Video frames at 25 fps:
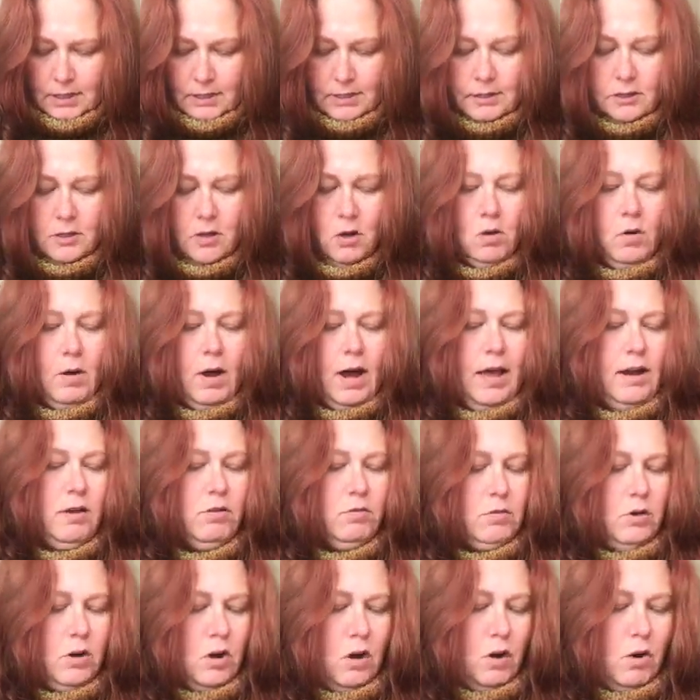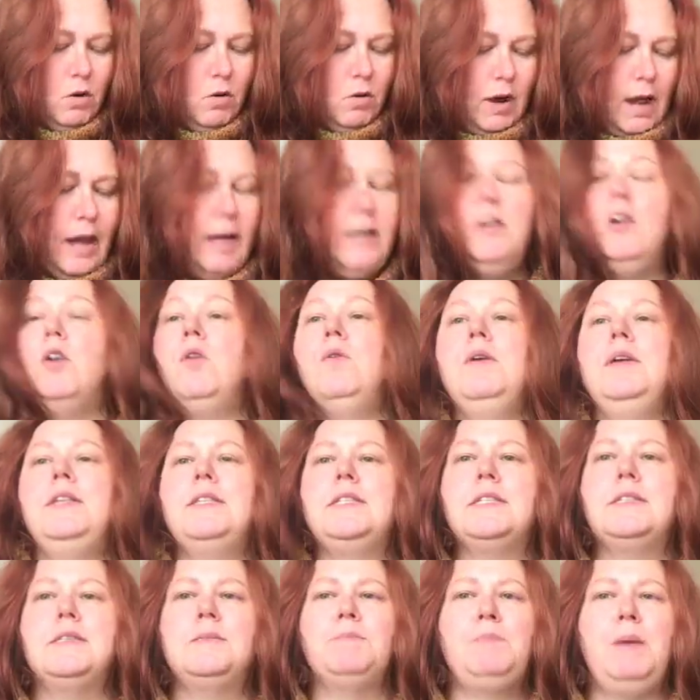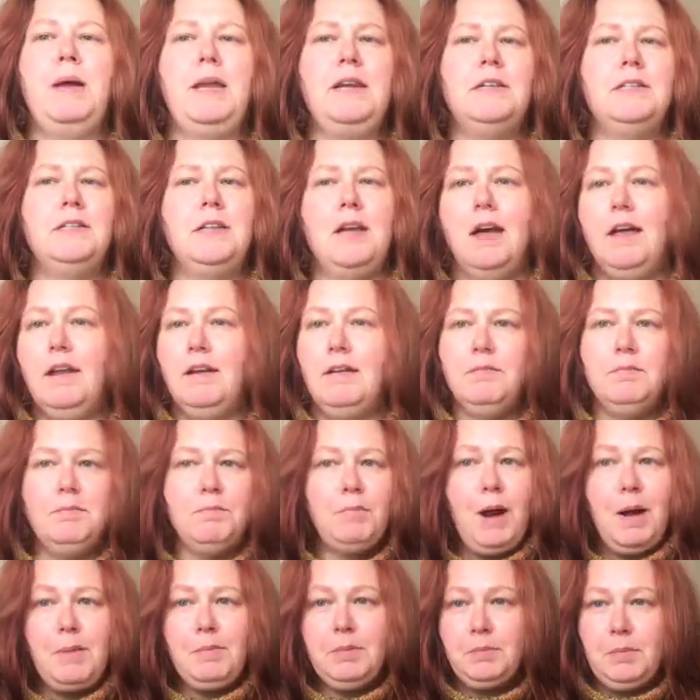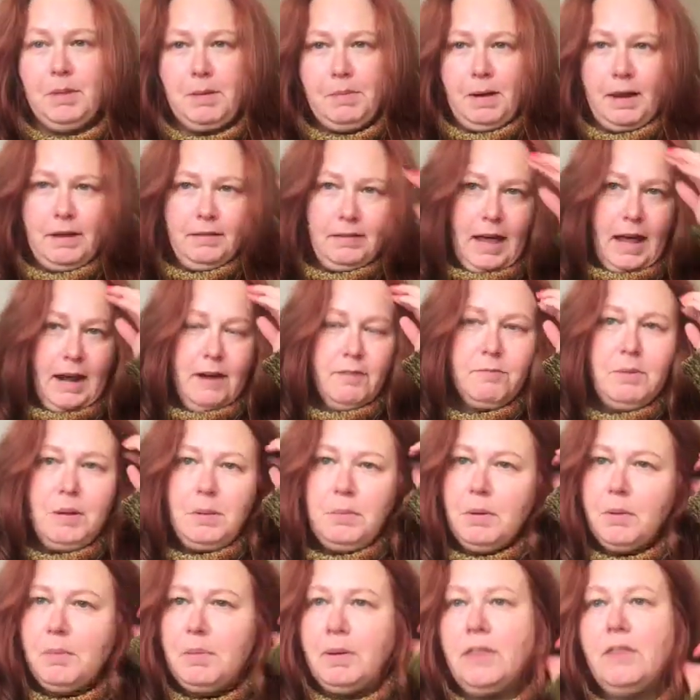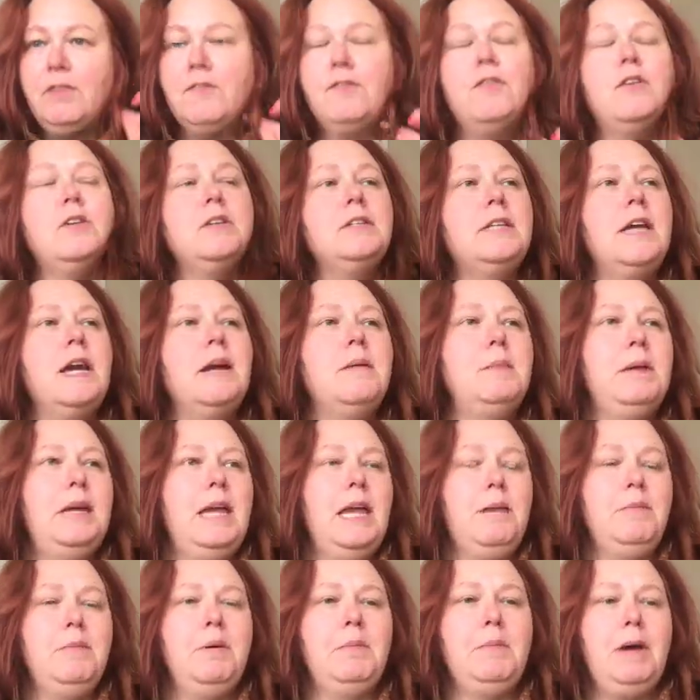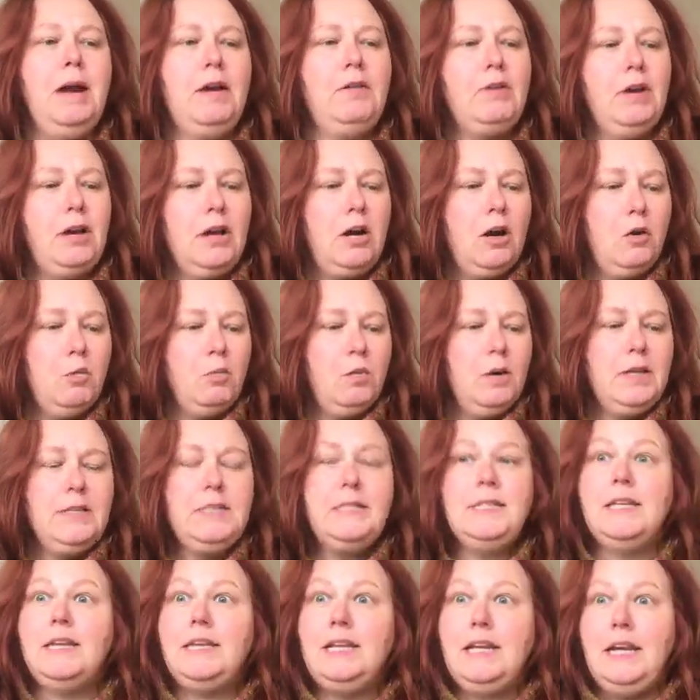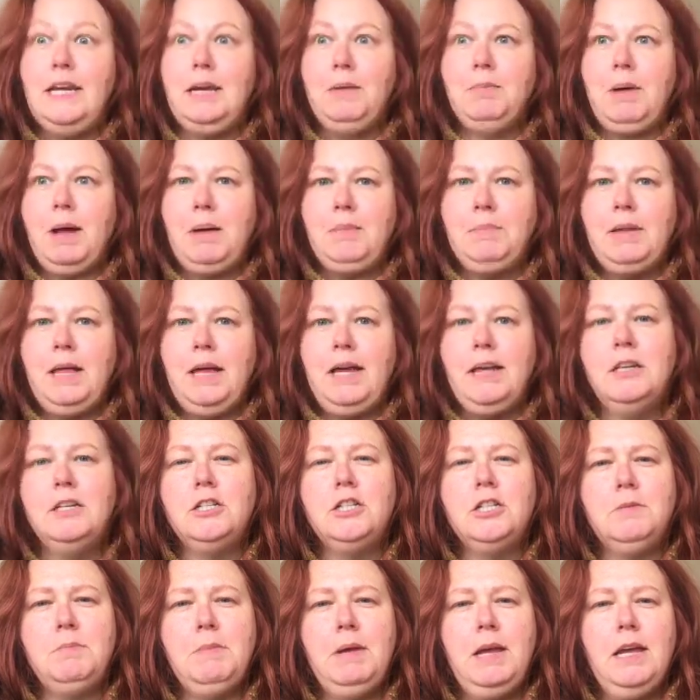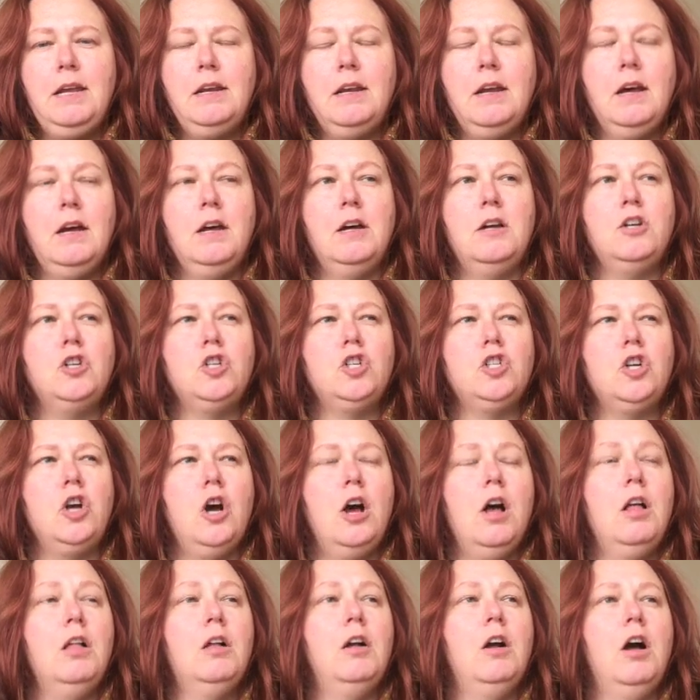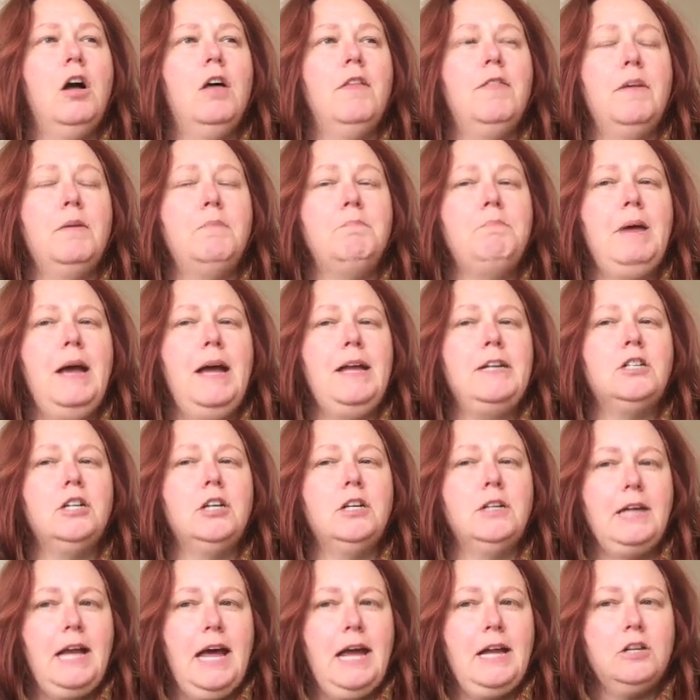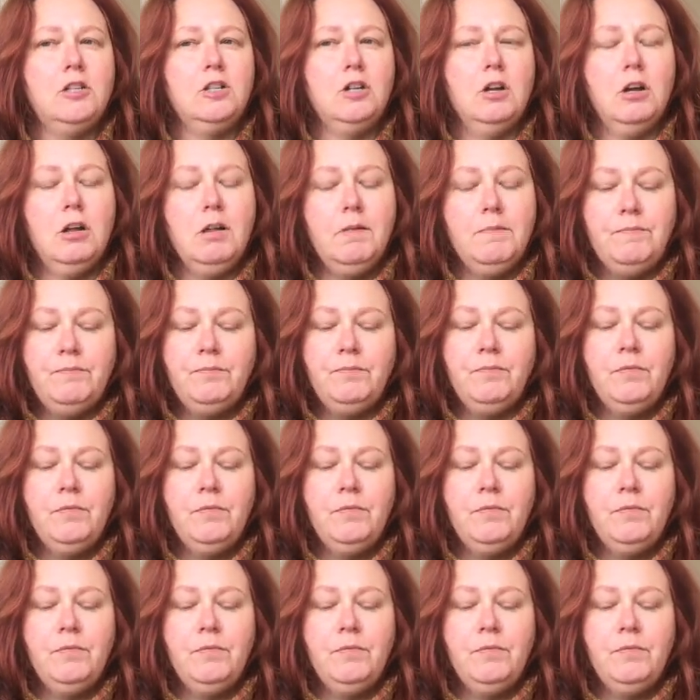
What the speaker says: So I don't know. I know it's been done probably by a lot of people, but the first time it came on my radar was the Knitting Pipeline. She made a shawl called the Magic Knot Shawl.